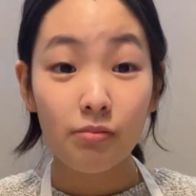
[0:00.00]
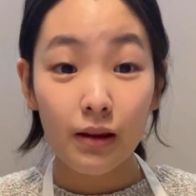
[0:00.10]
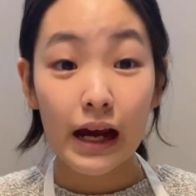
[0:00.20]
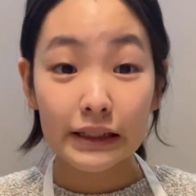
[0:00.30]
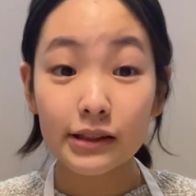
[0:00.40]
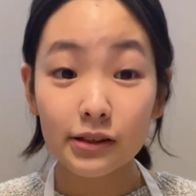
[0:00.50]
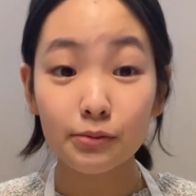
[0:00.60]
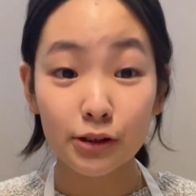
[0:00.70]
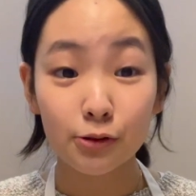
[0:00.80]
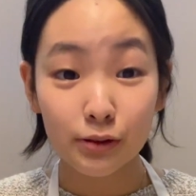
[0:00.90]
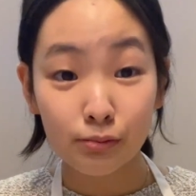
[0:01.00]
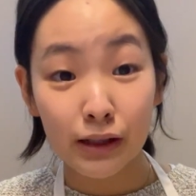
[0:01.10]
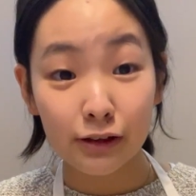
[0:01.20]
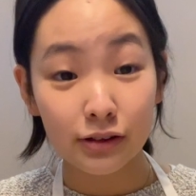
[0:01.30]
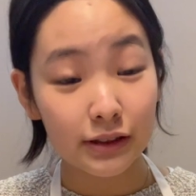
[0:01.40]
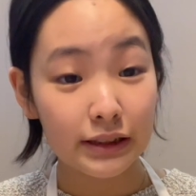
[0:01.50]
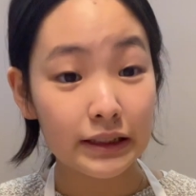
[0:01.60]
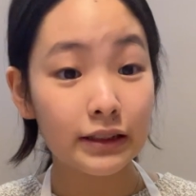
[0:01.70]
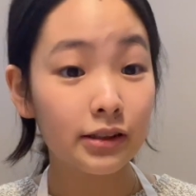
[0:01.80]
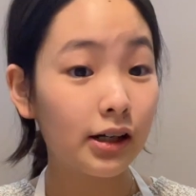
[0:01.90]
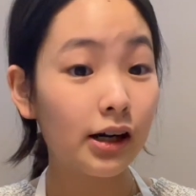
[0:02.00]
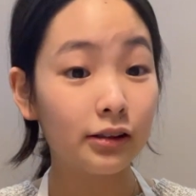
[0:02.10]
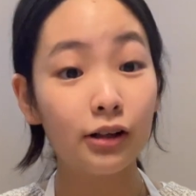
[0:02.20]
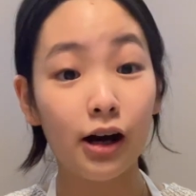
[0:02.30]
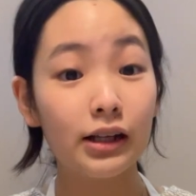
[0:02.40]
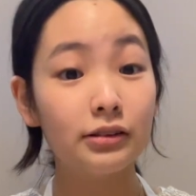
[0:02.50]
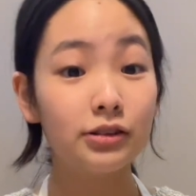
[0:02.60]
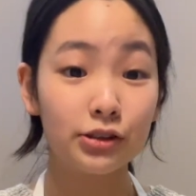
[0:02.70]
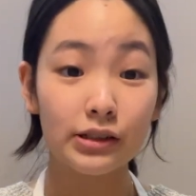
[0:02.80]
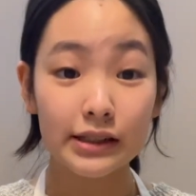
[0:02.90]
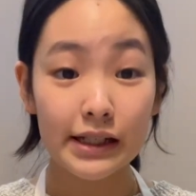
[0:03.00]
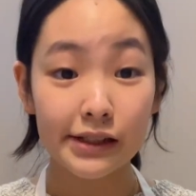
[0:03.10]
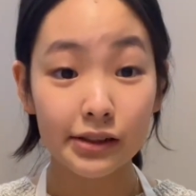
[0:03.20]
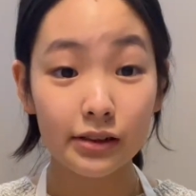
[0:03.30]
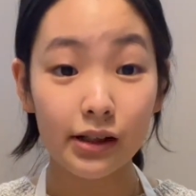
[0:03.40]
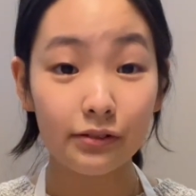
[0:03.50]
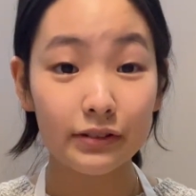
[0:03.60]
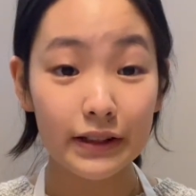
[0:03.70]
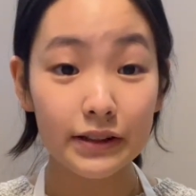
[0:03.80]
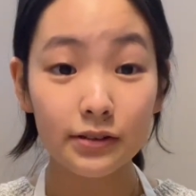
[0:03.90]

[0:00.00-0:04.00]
I think the mealworm powder did a lot to the taste of this,